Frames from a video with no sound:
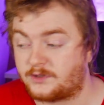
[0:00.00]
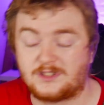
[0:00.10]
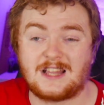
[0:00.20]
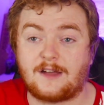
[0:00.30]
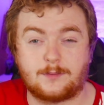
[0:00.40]
It
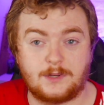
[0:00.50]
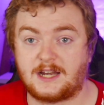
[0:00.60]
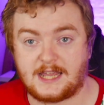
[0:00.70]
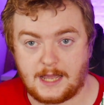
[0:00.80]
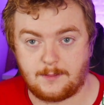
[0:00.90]
doesn't have to be like
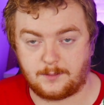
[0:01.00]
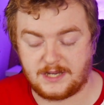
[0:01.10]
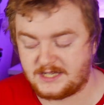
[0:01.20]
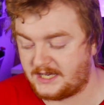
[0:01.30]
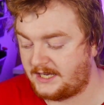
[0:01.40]
a gaming
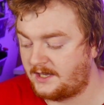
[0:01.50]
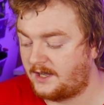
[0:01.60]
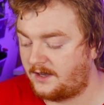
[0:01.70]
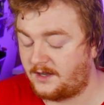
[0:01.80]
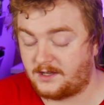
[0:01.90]
P C,
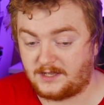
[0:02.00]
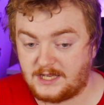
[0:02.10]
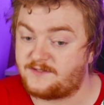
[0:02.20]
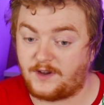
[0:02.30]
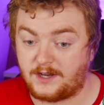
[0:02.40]
uh,
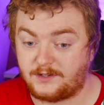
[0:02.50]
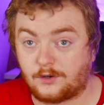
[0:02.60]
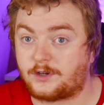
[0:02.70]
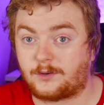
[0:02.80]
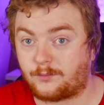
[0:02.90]
it's fine, you're
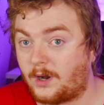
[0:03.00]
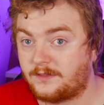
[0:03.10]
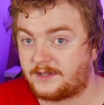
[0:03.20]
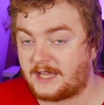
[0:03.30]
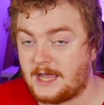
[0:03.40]
not going to
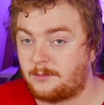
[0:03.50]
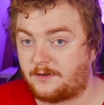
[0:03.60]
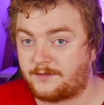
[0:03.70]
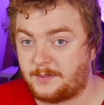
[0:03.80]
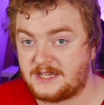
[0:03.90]
run the game
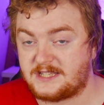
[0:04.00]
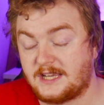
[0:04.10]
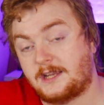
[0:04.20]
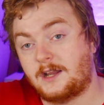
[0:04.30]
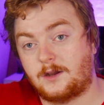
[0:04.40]
off the P
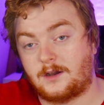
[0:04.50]
C,